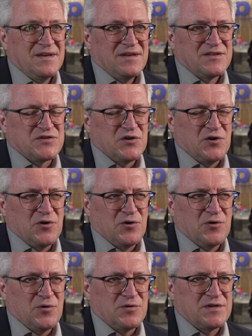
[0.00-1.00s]

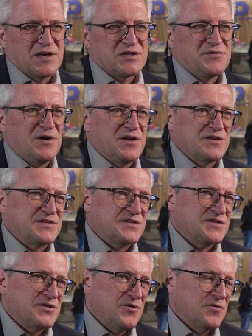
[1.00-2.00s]
So Daktronics
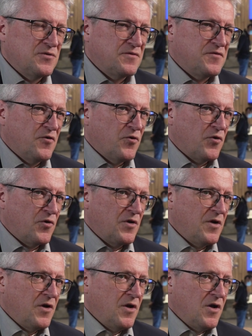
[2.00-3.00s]
is known for
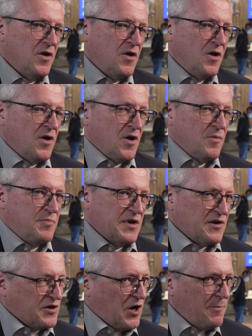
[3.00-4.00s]

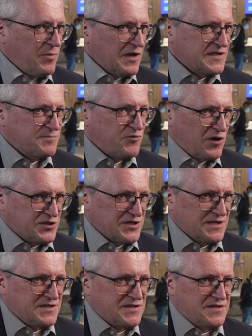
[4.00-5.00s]
bigger complex
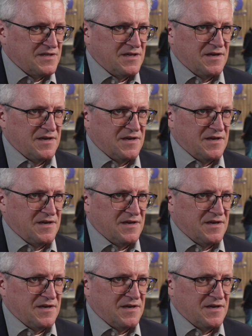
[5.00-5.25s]
projects.